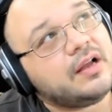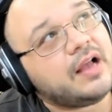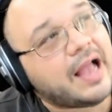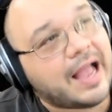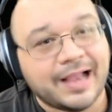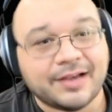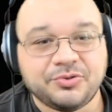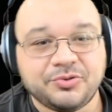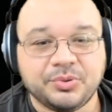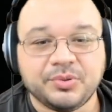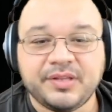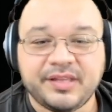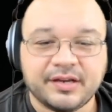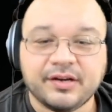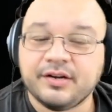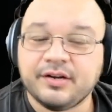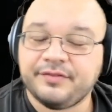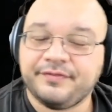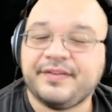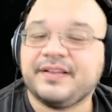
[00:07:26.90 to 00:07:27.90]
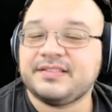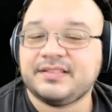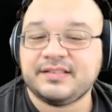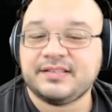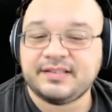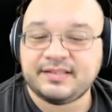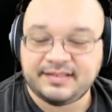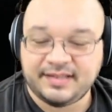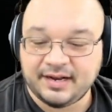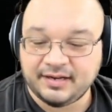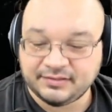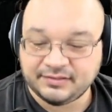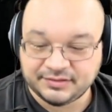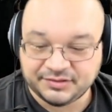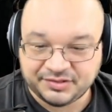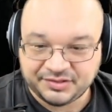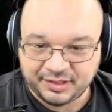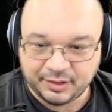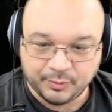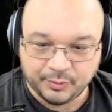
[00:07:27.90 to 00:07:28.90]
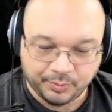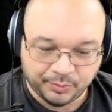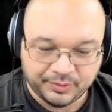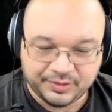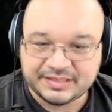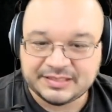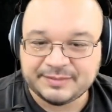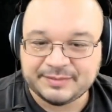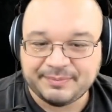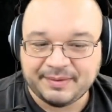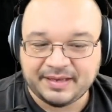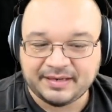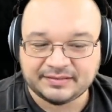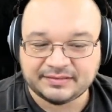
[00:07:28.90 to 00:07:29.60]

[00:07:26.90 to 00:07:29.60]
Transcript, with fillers: Actual gear invested into the character, skill points spent,